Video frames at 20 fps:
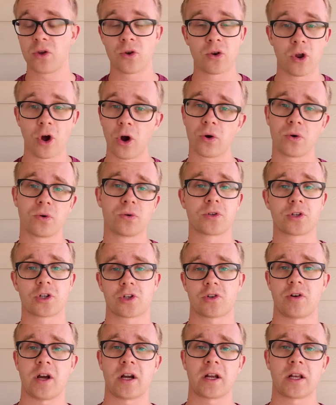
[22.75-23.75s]
know who's
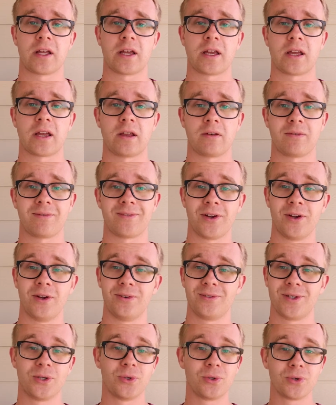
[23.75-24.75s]
struggling and
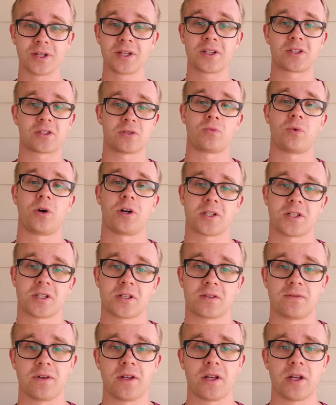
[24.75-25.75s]
who needs to watch
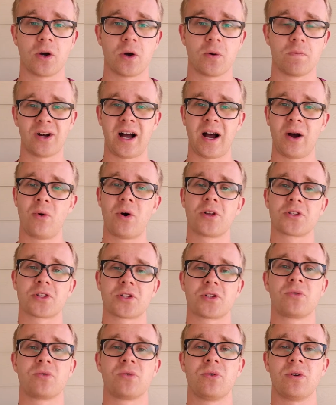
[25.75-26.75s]
this video. I want
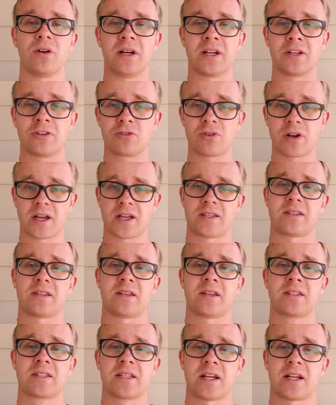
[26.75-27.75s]
to address
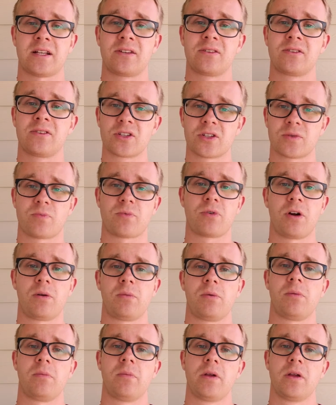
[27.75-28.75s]
exactly this
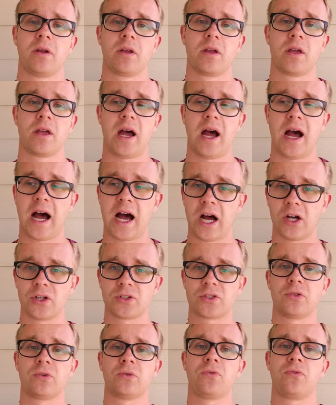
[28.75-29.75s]
problem. How
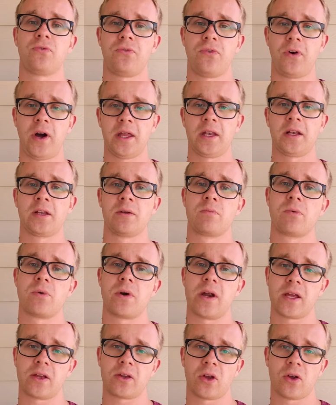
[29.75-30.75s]
to finally
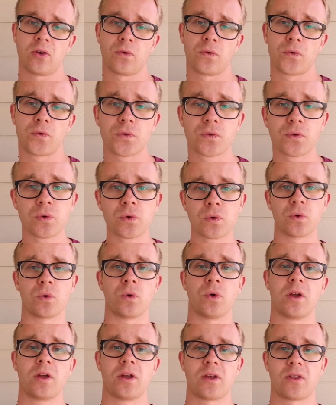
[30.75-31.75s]
break
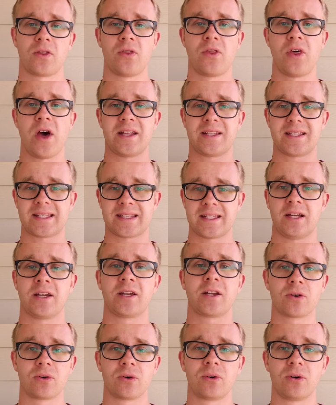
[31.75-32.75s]
through that
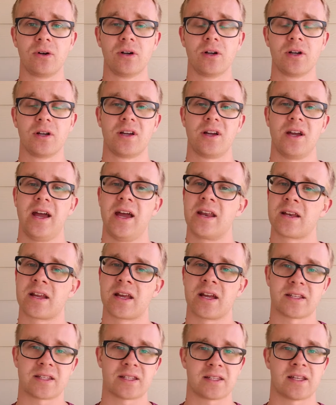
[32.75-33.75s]
cycle and
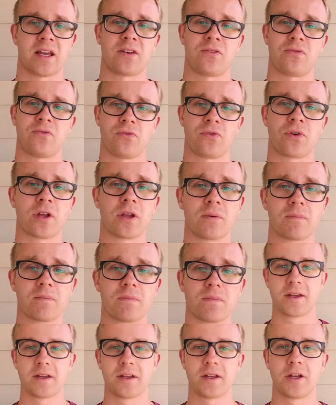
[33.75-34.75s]
get set free.
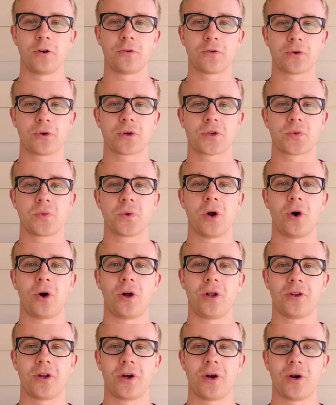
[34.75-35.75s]
Now, of course, we
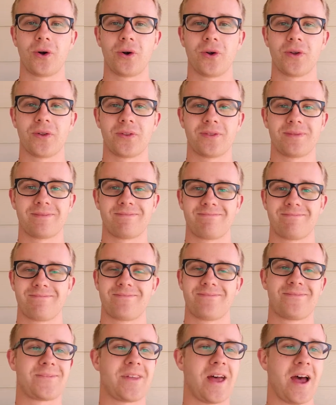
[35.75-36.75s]
all know
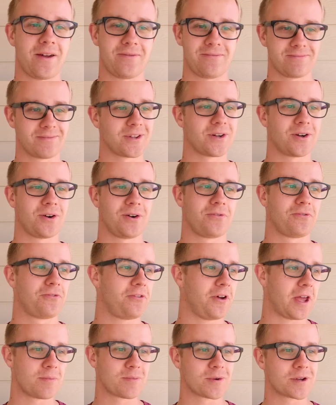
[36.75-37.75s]
that,
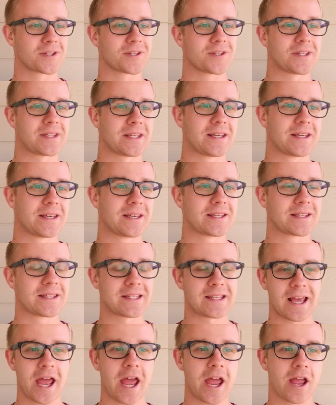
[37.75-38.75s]
famous
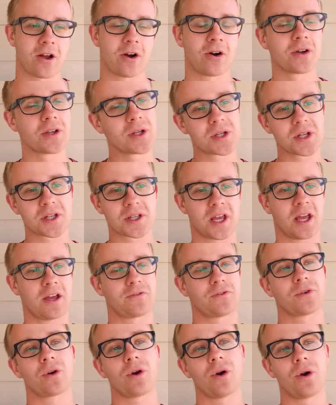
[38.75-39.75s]
saying, oh, you just
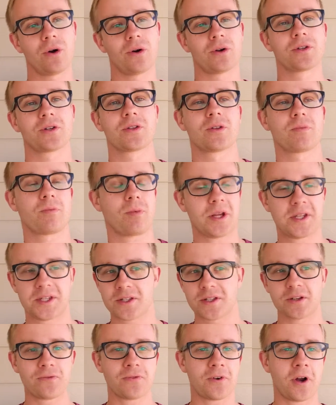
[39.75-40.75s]
have to go into the
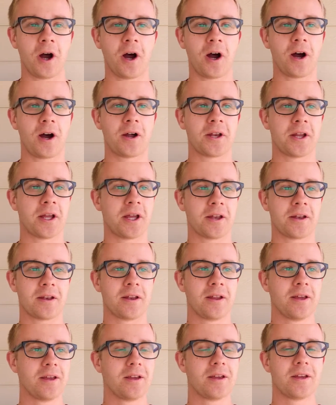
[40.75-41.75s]
presence of God
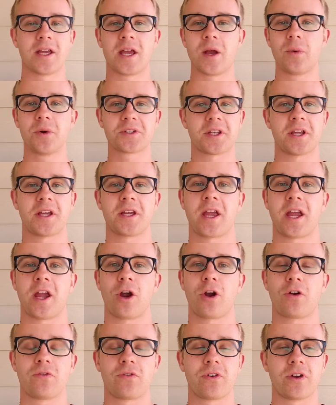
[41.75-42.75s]
and He will take
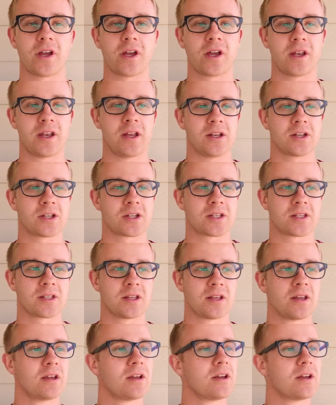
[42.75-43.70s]
care of it, and just,